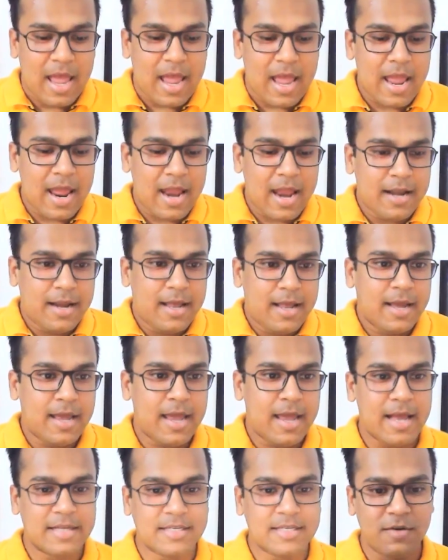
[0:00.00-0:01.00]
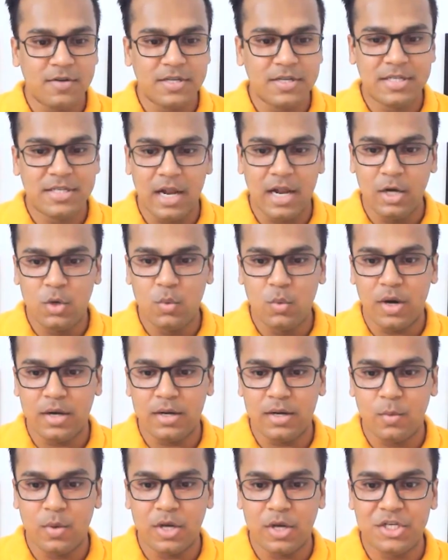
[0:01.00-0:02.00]
and as a result
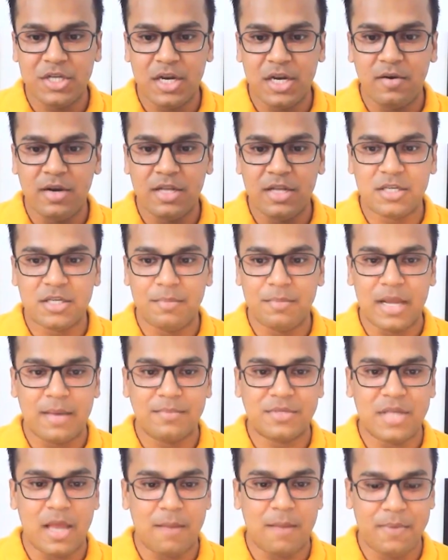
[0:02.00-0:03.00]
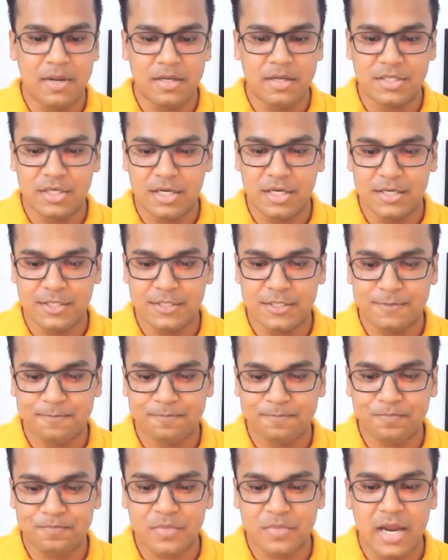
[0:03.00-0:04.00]
what what generally sometimes happens is
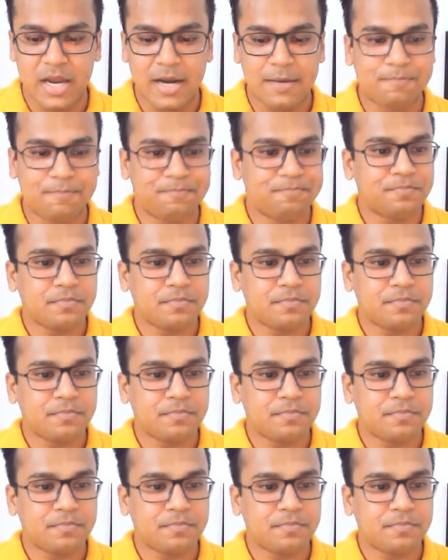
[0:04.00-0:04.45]
that